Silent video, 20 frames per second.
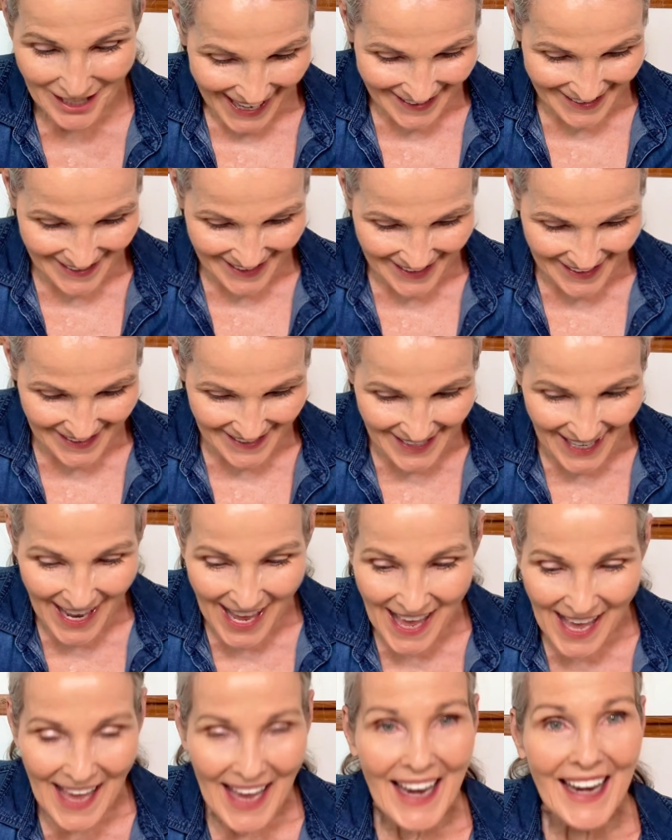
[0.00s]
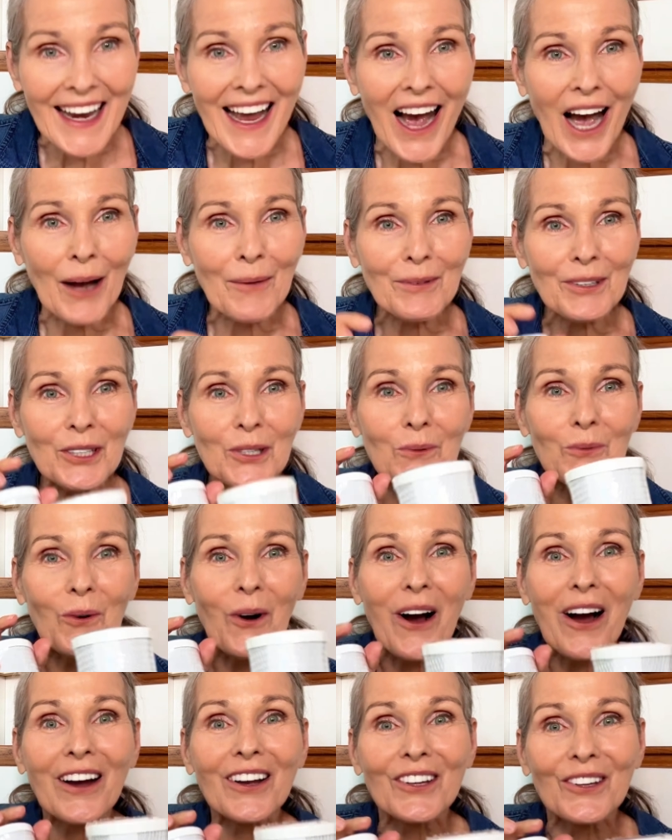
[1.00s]
And today I'm going to
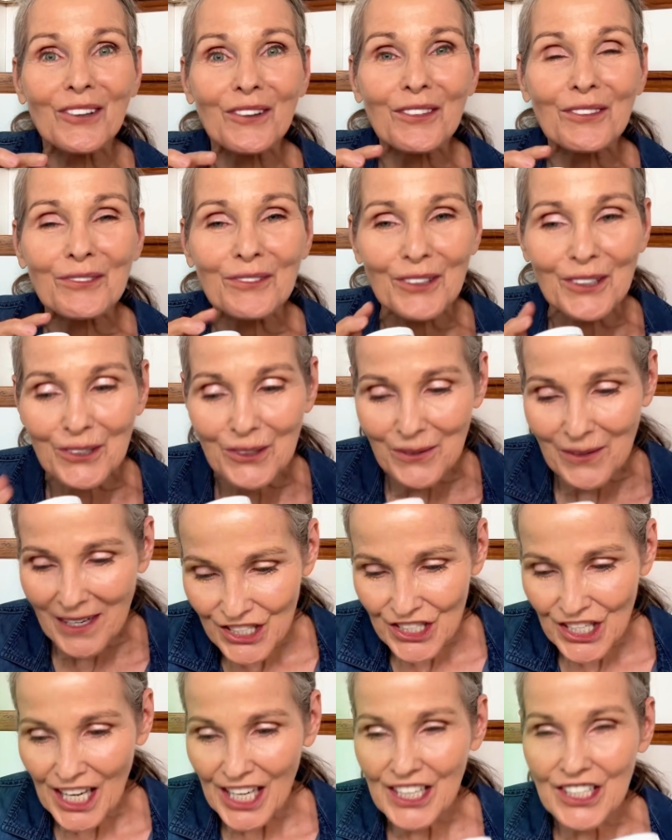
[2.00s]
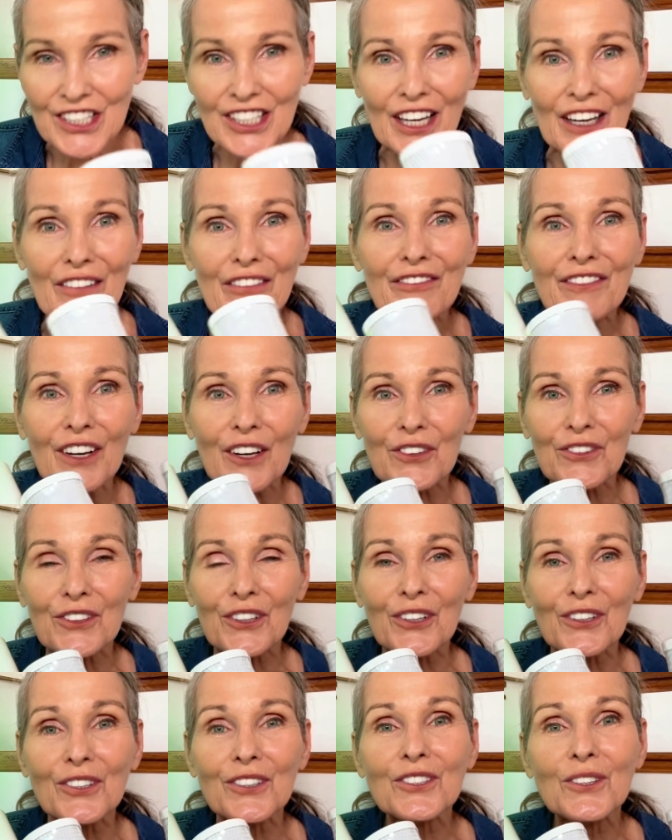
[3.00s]
walk you through changing
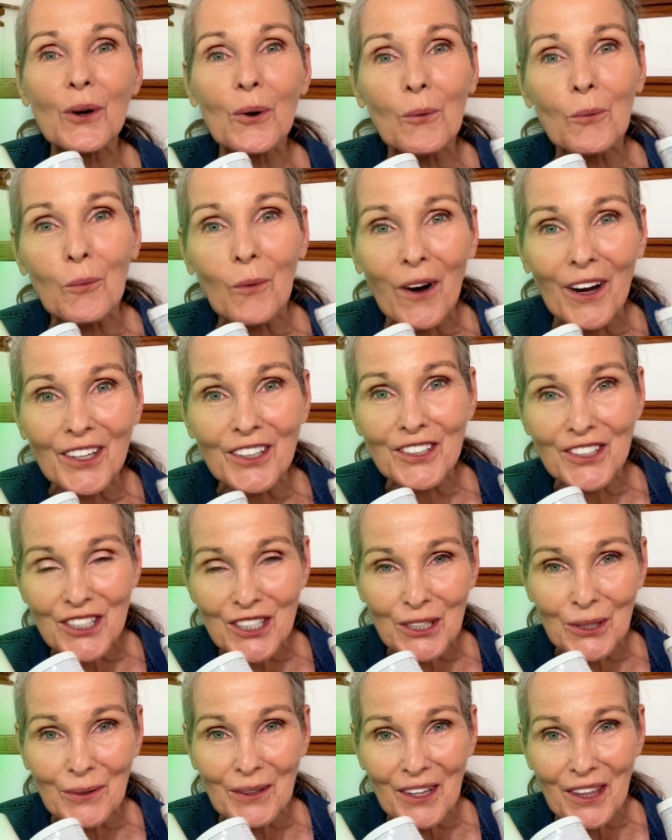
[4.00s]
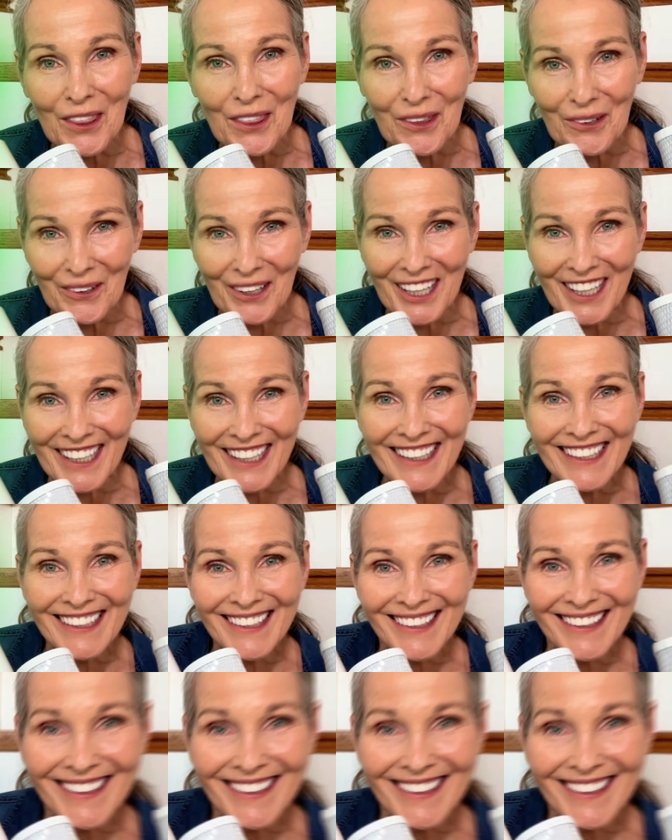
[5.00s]
filters 1, 2, and 3.